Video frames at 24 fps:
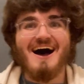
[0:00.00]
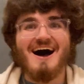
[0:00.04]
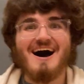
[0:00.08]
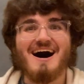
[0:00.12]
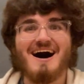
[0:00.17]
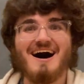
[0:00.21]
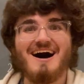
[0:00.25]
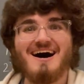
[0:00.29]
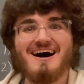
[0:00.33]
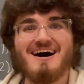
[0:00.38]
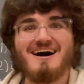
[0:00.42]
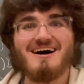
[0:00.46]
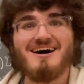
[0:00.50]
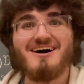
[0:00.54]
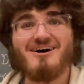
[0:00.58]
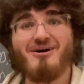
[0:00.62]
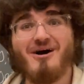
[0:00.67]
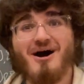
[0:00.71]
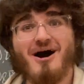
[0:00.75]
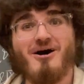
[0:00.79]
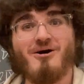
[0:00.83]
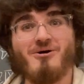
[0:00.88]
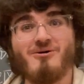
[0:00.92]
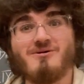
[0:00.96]

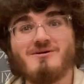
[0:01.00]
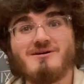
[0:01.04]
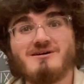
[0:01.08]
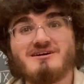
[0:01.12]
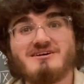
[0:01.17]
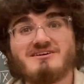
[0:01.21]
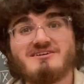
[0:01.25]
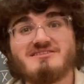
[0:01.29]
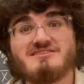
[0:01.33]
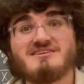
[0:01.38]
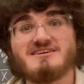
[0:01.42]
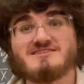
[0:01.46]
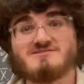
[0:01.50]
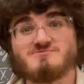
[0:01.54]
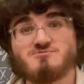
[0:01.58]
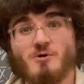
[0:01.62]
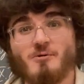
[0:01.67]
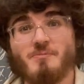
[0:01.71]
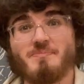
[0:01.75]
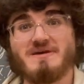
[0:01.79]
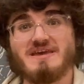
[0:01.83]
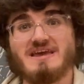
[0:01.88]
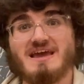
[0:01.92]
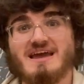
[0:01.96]
Hello. This
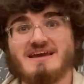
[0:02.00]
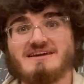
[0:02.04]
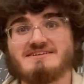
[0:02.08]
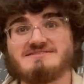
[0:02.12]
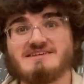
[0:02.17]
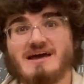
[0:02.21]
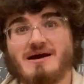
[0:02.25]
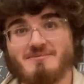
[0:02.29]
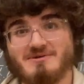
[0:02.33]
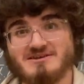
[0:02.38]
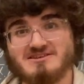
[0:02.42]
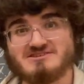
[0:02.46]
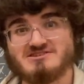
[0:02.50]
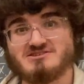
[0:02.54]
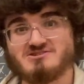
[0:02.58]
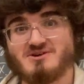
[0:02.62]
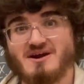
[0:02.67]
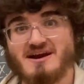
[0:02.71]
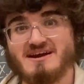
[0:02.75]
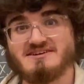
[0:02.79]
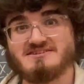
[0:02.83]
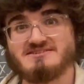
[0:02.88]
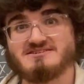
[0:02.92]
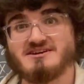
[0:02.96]
will be a
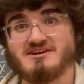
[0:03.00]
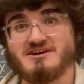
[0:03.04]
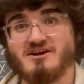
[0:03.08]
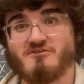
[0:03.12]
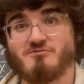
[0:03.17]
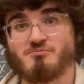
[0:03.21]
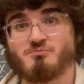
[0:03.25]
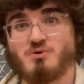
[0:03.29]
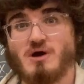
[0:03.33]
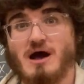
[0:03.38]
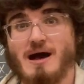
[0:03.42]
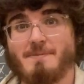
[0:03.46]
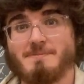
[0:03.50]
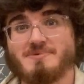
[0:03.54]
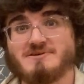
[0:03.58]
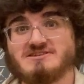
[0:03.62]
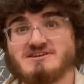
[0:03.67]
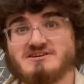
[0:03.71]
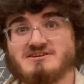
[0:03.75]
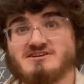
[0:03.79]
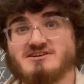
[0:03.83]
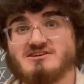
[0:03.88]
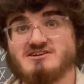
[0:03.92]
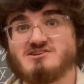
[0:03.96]
demonstration of
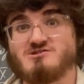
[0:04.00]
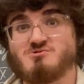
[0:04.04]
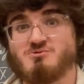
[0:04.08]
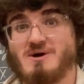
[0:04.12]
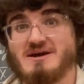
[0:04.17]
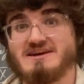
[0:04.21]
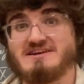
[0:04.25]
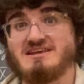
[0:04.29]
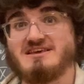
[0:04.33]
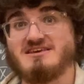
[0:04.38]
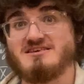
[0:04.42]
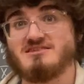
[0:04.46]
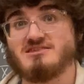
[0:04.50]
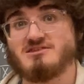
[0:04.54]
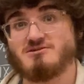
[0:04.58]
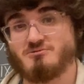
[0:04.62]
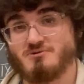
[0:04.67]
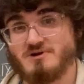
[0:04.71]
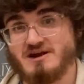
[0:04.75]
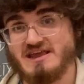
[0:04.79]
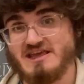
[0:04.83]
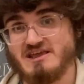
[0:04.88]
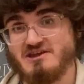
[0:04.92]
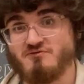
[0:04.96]
Proposition
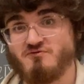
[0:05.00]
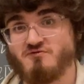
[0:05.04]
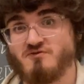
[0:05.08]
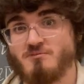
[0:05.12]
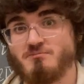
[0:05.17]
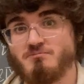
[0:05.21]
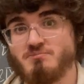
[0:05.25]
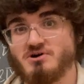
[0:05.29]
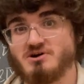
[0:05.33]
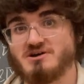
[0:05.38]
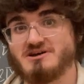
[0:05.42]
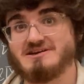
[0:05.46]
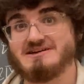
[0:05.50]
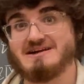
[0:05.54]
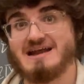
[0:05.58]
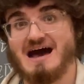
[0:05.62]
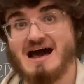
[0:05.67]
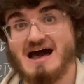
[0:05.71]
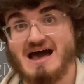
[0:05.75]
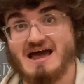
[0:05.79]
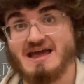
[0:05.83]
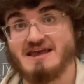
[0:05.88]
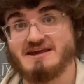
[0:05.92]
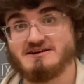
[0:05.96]
23 from Book
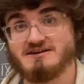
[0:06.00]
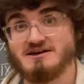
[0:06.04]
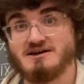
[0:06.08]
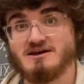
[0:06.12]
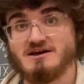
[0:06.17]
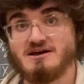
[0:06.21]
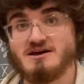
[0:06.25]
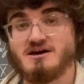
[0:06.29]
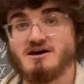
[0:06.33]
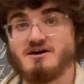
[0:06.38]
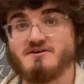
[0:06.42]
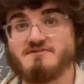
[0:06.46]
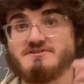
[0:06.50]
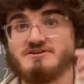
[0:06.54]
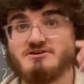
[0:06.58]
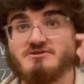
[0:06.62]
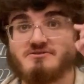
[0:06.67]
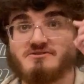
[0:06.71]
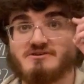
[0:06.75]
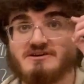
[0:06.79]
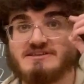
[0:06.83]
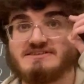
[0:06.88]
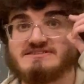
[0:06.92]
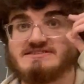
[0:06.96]
9 of
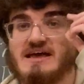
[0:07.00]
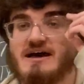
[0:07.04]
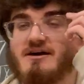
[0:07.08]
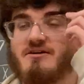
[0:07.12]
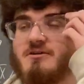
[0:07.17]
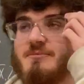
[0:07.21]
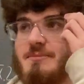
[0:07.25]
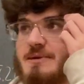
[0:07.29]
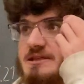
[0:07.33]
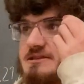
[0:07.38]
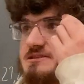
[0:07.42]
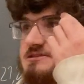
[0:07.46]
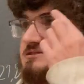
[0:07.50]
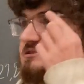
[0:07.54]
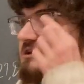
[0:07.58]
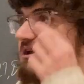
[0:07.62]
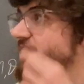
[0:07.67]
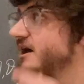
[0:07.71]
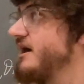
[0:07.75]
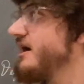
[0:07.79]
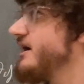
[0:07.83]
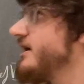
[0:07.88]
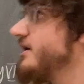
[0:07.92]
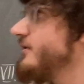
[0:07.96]
Euclid's Elements,
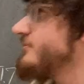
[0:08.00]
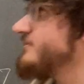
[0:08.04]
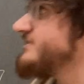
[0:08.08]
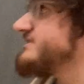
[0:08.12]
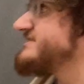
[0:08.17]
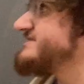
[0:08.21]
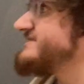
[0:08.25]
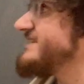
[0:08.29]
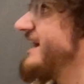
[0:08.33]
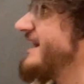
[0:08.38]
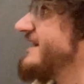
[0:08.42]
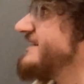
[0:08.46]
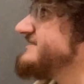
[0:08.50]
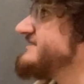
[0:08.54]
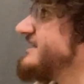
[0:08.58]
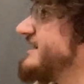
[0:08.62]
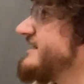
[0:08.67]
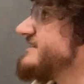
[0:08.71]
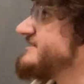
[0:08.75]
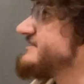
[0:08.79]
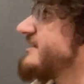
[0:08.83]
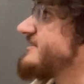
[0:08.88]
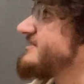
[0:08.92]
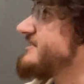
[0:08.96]
which says
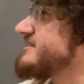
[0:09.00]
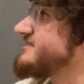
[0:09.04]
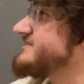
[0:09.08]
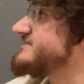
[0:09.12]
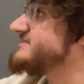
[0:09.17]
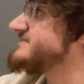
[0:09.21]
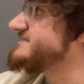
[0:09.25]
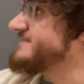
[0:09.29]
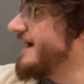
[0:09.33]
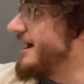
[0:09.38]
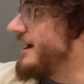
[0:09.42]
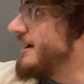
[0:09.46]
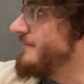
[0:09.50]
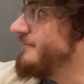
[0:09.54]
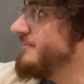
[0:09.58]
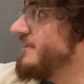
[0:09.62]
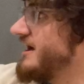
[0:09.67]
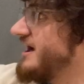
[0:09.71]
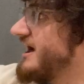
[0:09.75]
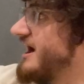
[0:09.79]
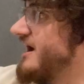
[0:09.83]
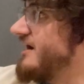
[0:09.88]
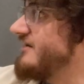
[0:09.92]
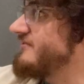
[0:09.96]
that the
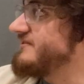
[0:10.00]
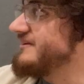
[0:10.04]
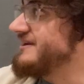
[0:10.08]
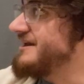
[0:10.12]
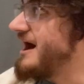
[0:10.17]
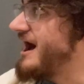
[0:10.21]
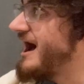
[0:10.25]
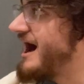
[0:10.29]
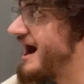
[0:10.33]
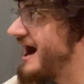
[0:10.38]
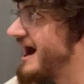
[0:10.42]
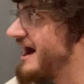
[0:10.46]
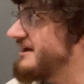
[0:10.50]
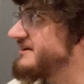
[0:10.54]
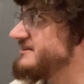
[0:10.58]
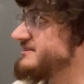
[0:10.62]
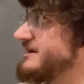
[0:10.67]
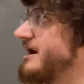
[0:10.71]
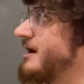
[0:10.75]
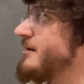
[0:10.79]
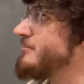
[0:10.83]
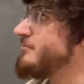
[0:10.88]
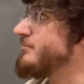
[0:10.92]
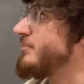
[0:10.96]
sum of an odd
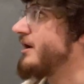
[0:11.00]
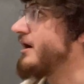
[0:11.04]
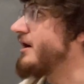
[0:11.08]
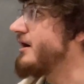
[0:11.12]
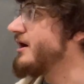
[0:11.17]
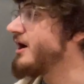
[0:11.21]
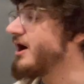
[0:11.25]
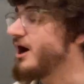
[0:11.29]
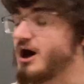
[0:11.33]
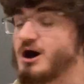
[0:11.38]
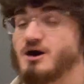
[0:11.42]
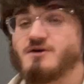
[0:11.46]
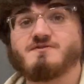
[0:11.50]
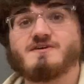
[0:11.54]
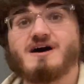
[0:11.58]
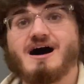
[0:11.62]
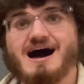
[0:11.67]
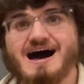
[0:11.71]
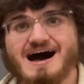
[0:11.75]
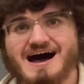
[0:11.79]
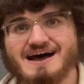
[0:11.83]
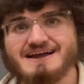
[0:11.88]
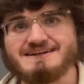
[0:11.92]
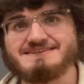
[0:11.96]
number of
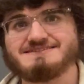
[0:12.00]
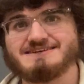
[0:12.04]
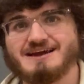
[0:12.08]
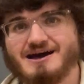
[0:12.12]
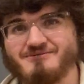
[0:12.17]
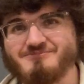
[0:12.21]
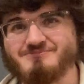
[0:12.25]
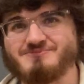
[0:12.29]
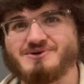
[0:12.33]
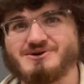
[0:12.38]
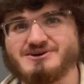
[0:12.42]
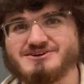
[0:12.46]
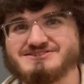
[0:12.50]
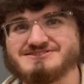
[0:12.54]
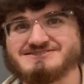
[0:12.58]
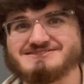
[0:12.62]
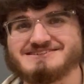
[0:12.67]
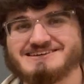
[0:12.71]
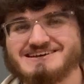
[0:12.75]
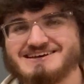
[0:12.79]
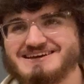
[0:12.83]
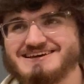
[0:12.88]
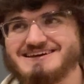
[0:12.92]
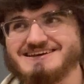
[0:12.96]
odd numbers
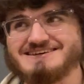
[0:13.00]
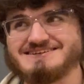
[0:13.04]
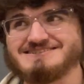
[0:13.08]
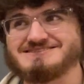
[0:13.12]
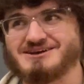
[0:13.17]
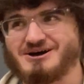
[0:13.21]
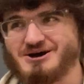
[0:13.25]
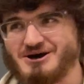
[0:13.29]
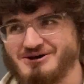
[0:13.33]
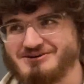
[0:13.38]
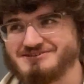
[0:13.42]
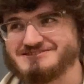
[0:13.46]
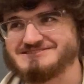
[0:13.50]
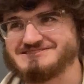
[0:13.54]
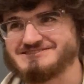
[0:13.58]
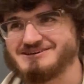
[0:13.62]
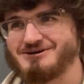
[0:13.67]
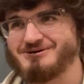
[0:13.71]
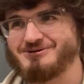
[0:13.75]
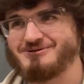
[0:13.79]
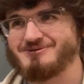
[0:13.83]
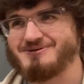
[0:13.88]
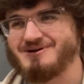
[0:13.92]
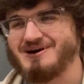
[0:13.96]
is
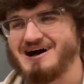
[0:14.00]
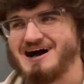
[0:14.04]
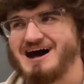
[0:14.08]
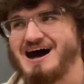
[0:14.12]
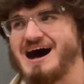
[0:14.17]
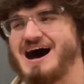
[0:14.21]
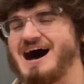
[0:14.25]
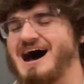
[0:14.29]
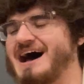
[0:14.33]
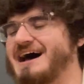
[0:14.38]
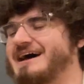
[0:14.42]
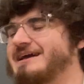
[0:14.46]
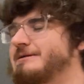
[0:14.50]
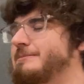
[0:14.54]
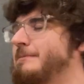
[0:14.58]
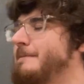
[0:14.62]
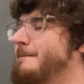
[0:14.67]
also odd.